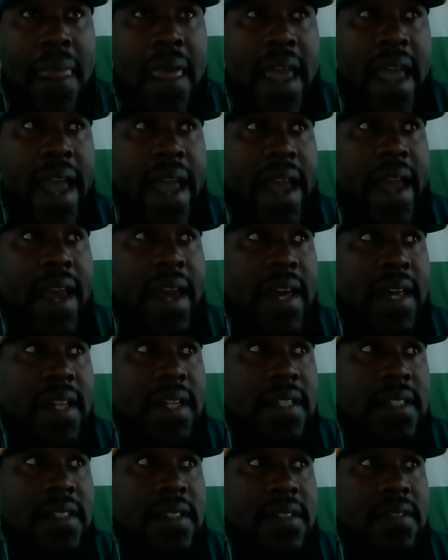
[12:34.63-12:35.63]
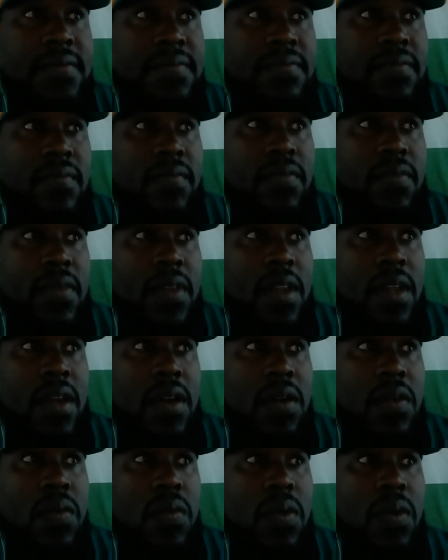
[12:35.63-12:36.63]
And
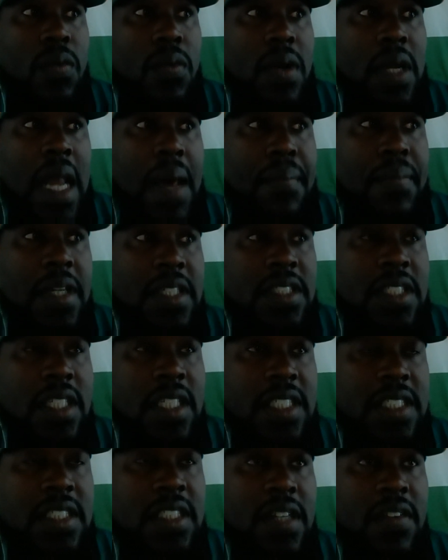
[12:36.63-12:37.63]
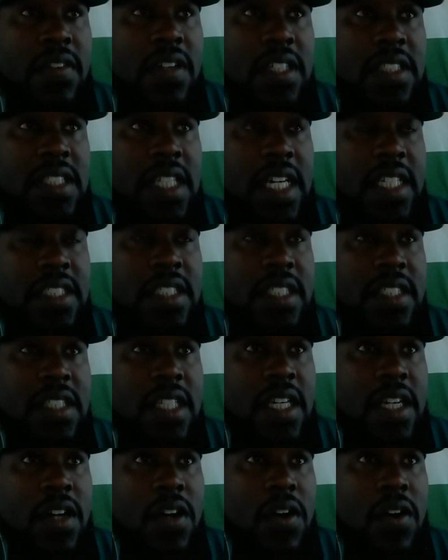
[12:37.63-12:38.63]
when I mentioned the civilization
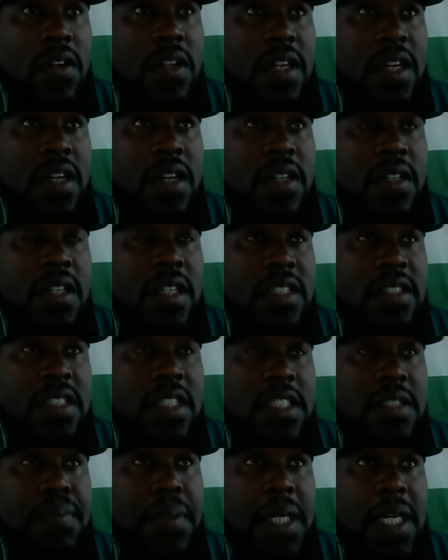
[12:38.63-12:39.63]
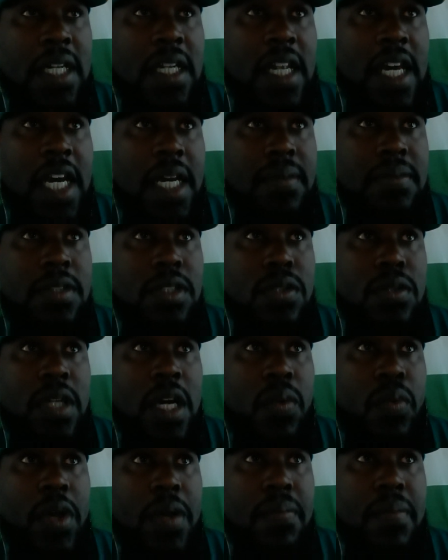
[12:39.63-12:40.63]
thing earlier, it's been claimed too
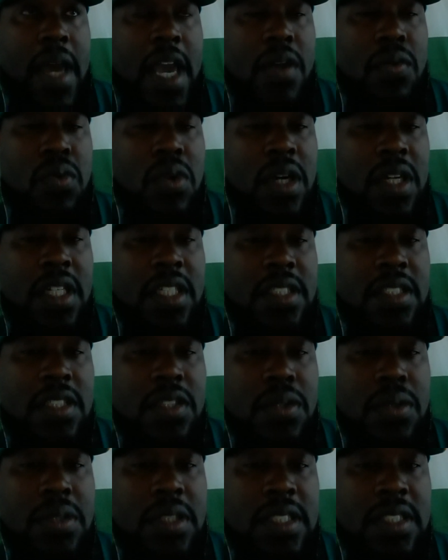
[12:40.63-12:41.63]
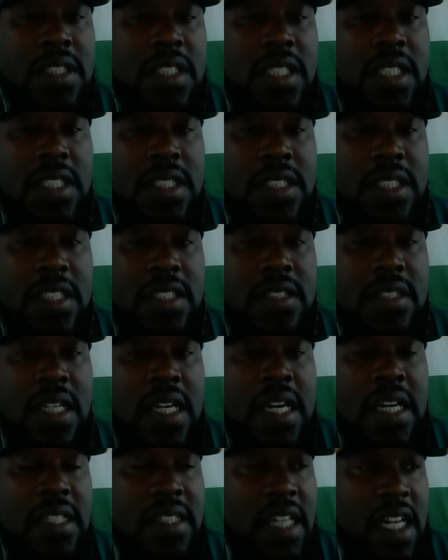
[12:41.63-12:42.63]
that we may run into diseases
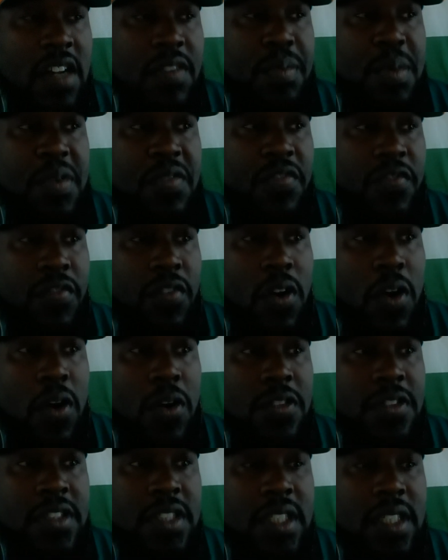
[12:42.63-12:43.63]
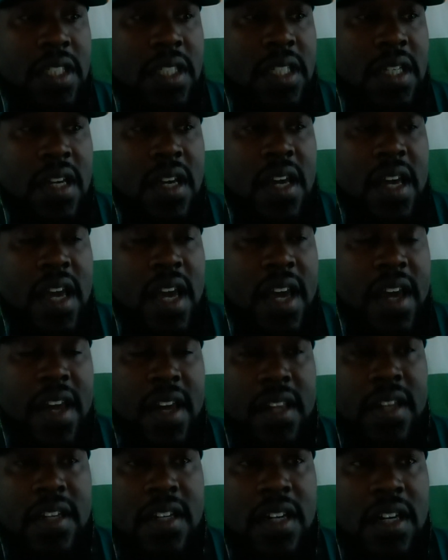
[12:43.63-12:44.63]
that have been frozen
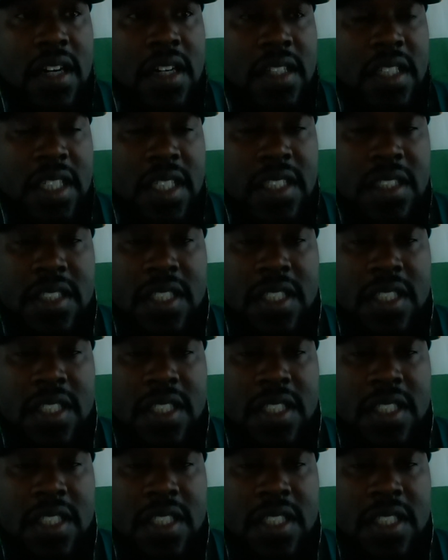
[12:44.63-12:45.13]
in the